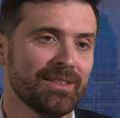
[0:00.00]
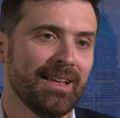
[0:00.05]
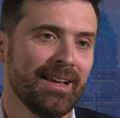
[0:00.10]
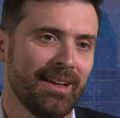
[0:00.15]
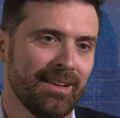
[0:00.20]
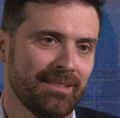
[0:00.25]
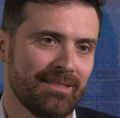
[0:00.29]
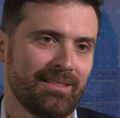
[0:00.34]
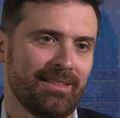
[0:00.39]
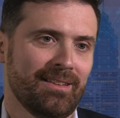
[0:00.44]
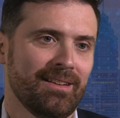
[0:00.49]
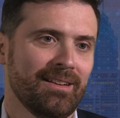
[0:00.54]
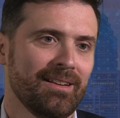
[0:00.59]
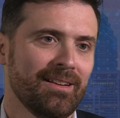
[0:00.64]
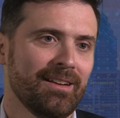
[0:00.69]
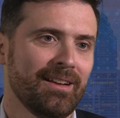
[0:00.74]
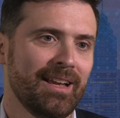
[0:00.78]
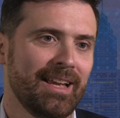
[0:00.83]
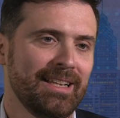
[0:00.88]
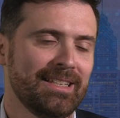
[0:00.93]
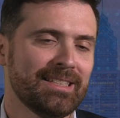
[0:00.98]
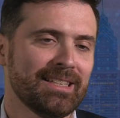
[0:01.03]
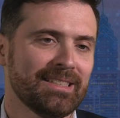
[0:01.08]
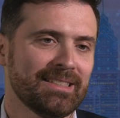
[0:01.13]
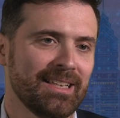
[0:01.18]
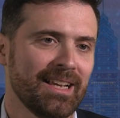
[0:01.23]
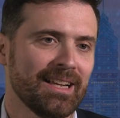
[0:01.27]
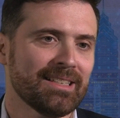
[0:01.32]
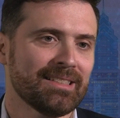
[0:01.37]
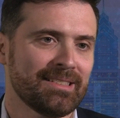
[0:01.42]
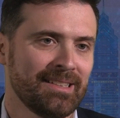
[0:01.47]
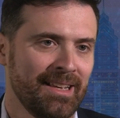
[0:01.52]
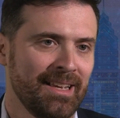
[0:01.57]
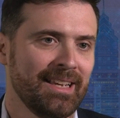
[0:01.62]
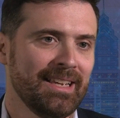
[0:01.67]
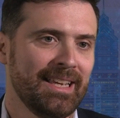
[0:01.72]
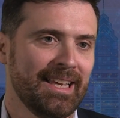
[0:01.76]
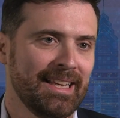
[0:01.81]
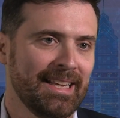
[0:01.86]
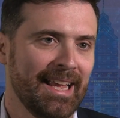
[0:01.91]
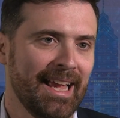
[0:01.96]
that HSX
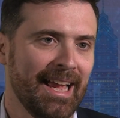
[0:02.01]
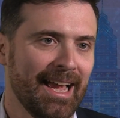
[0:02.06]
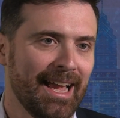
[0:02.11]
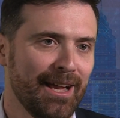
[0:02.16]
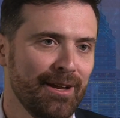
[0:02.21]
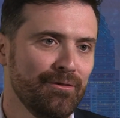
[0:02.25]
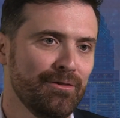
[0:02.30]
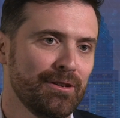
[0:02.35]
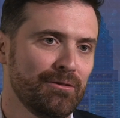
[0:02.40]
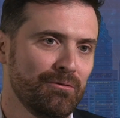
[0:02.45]
can have,